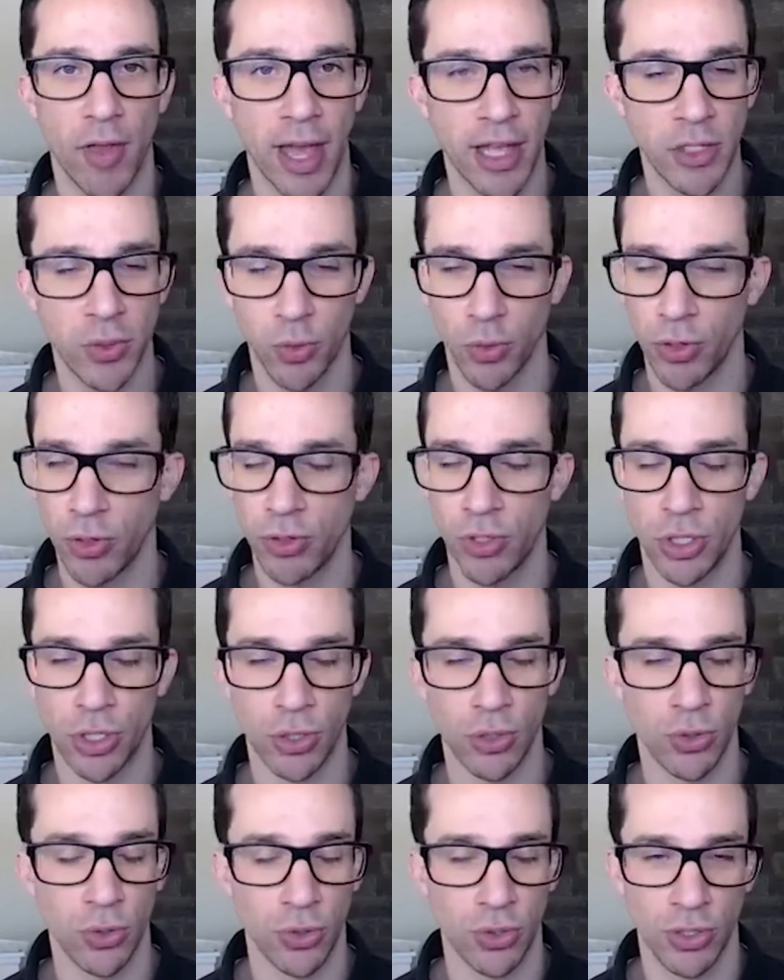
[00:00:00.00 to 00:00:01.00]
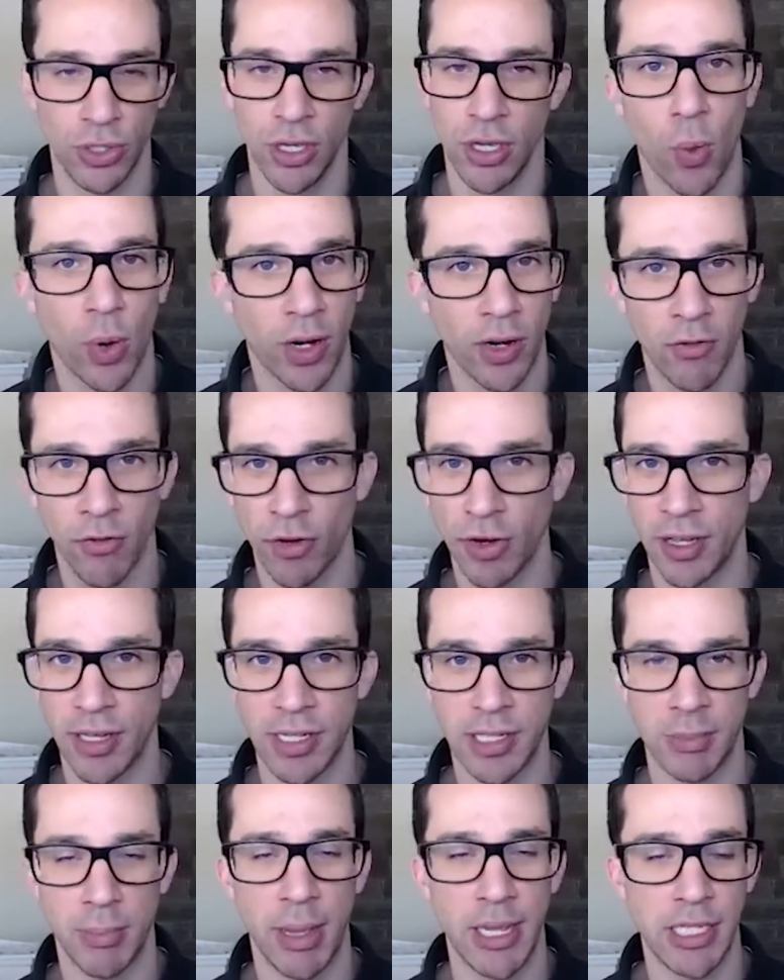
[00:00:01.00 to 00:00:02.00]
That's where you choose whatever it
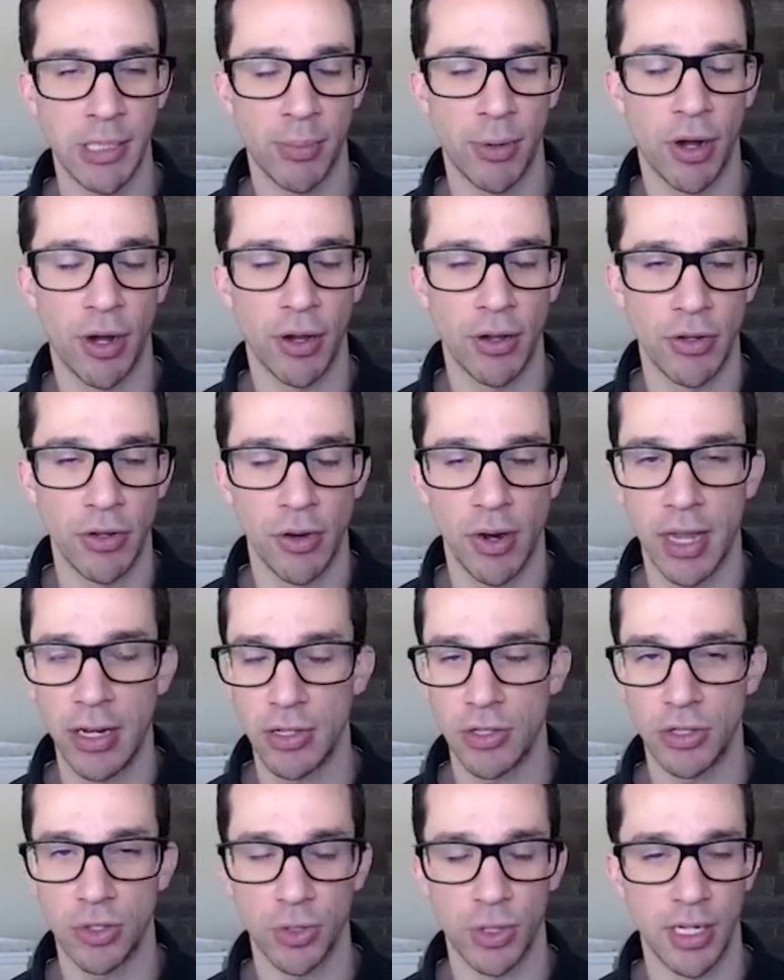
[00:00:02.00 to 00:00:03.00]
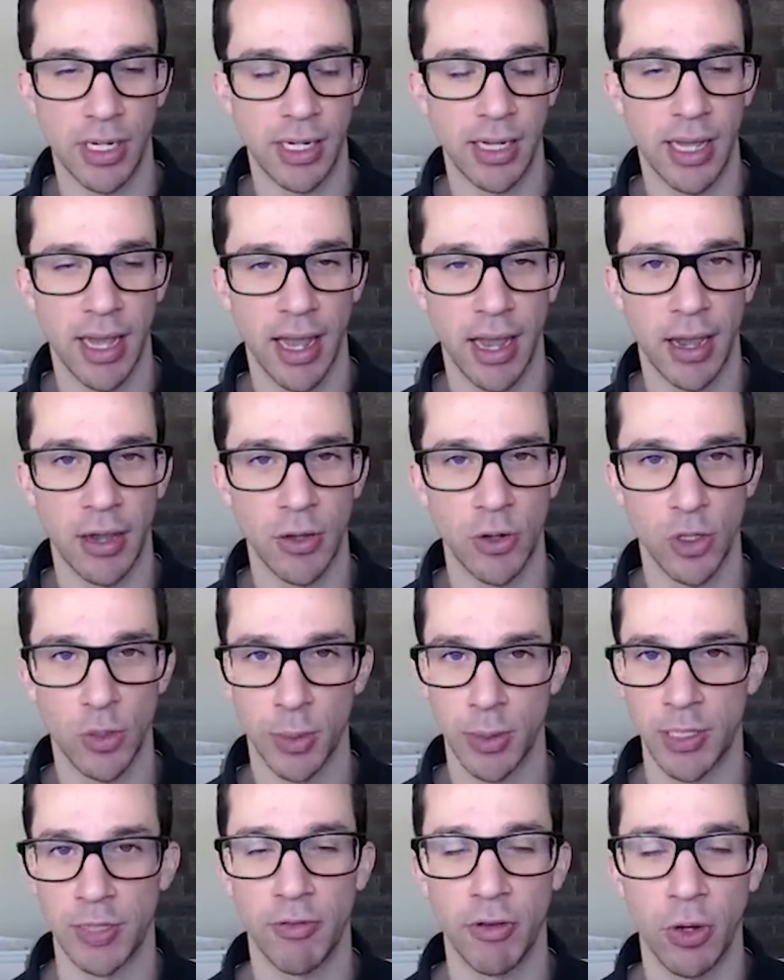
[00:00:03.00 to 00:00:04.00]
is based upon your industry and your
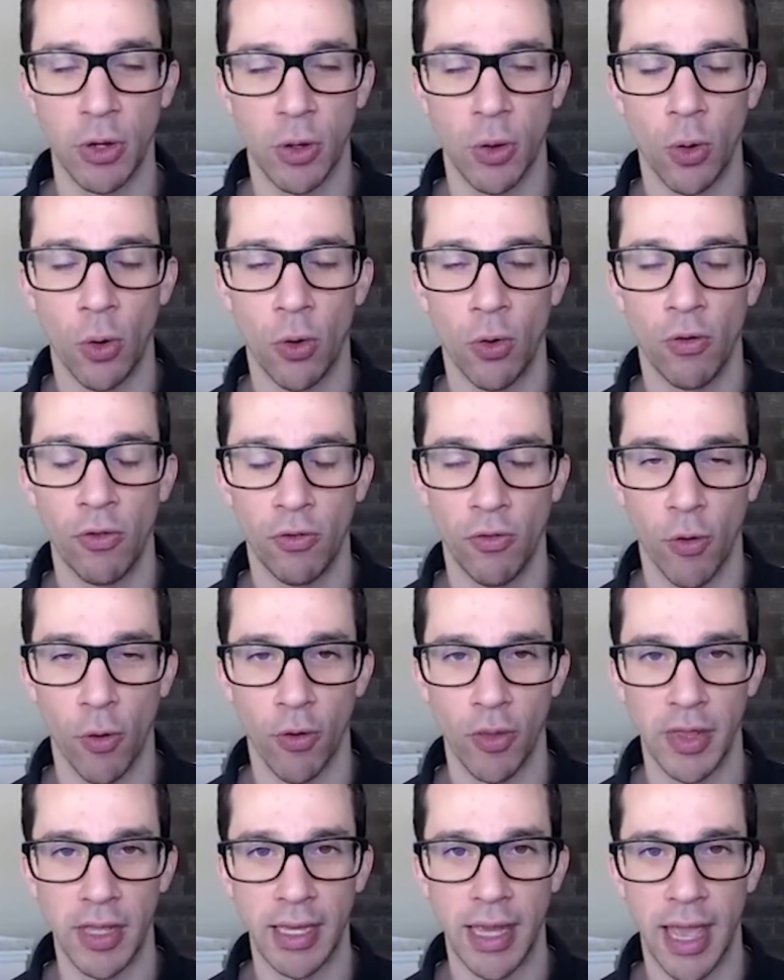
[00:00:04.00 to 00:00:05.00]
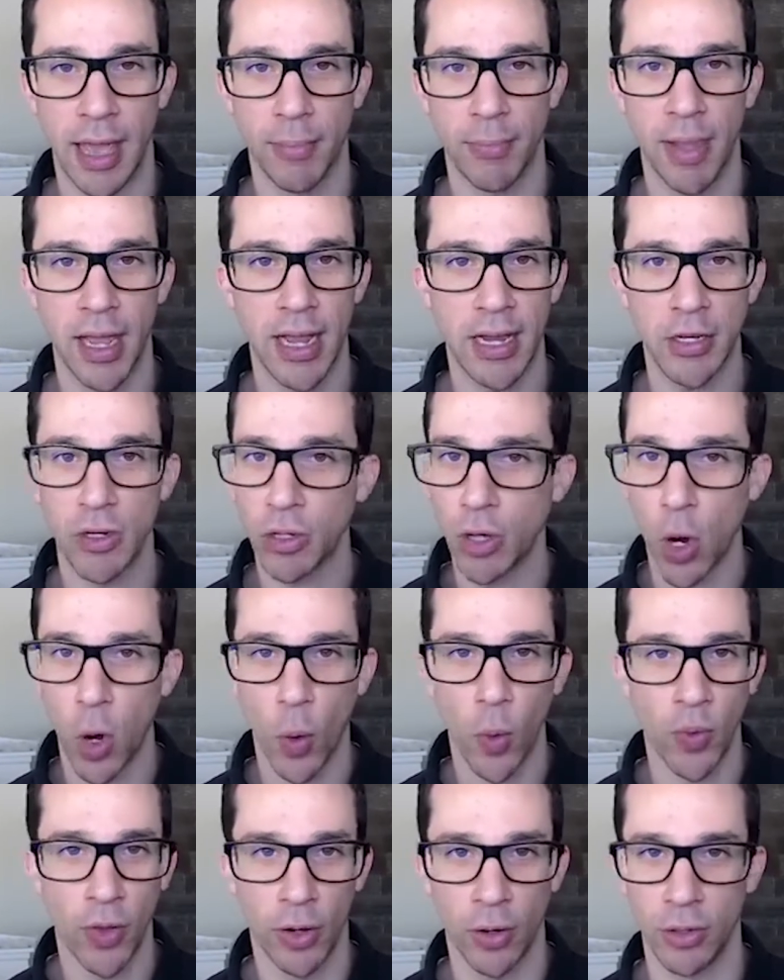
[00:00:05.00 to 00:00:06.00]
specific goal for the campaign. You
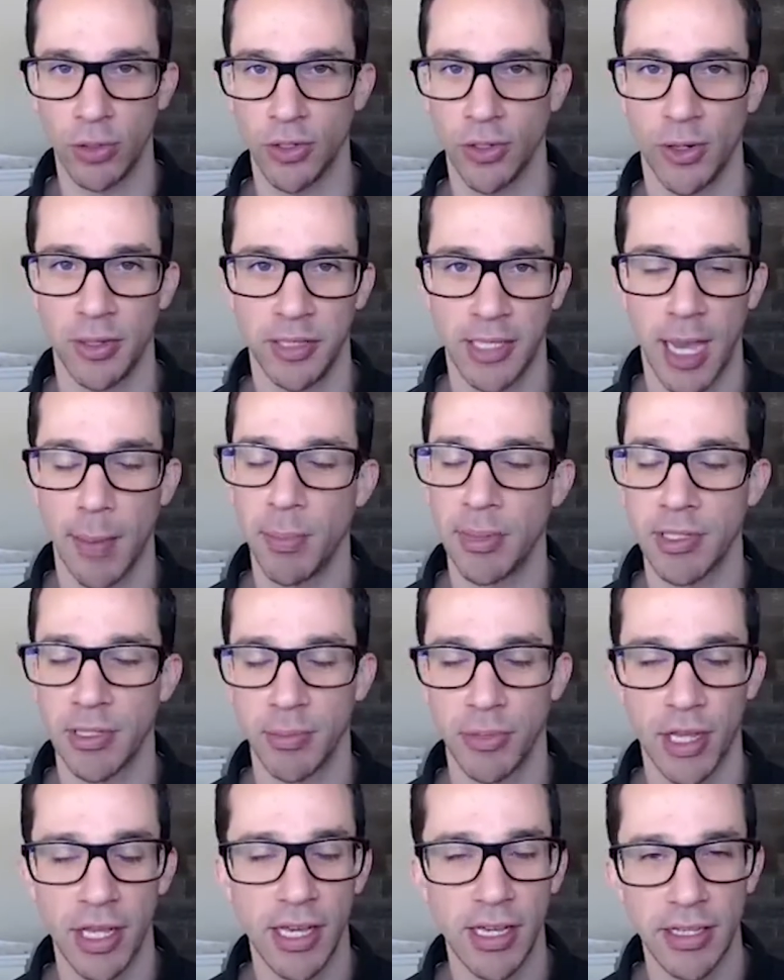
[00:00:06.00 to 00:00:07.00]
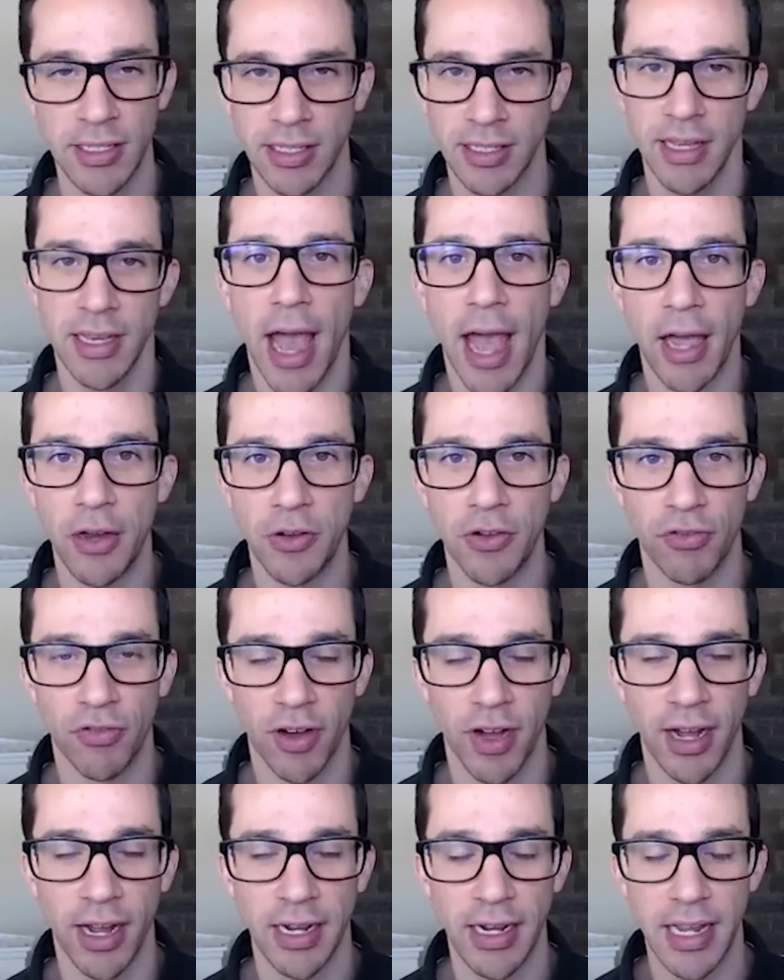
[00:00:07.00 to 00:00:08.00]
go in there, you start typing some things, and you
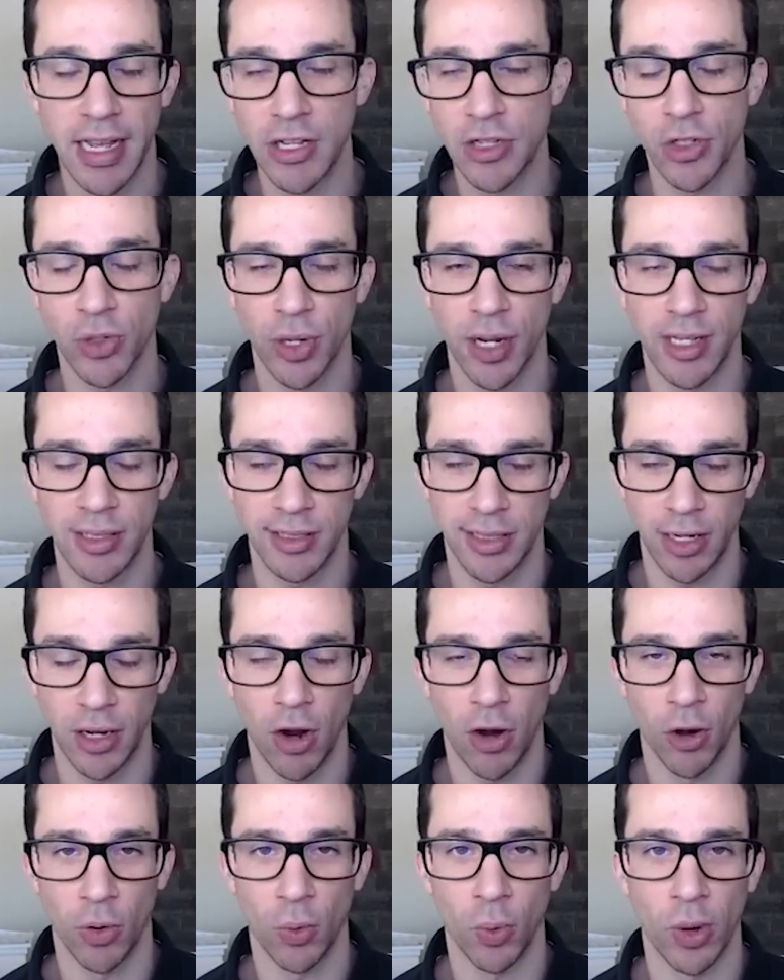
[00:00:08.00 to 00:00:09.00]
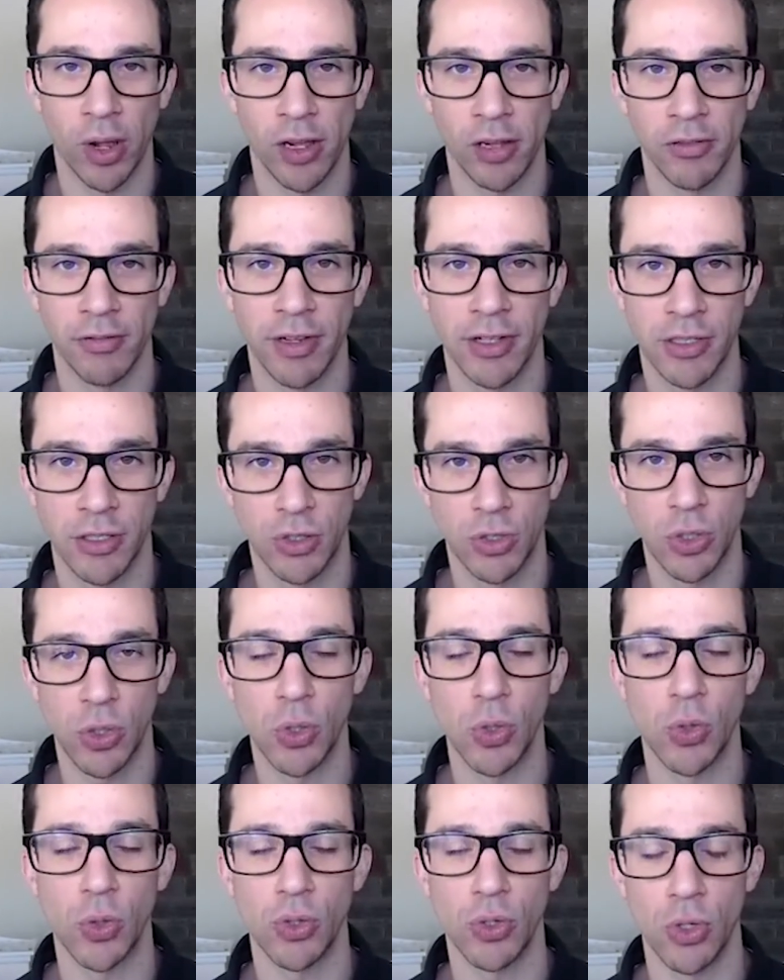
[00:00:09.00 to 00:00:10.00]
find interests that are relevant
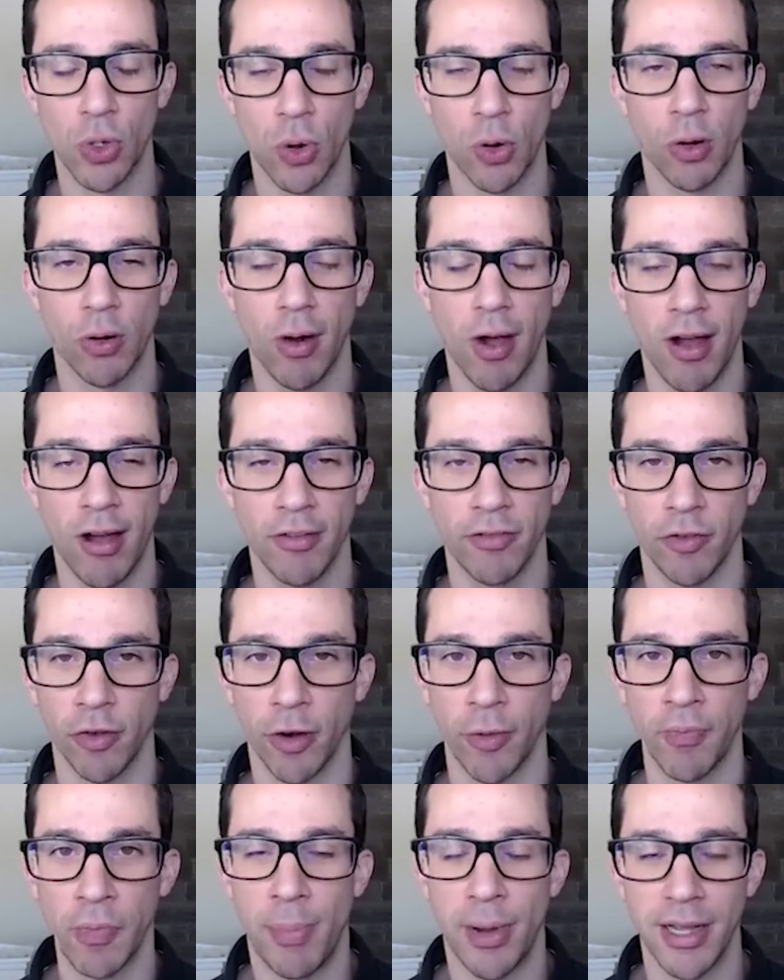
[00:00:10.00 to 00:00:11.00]
to your offer.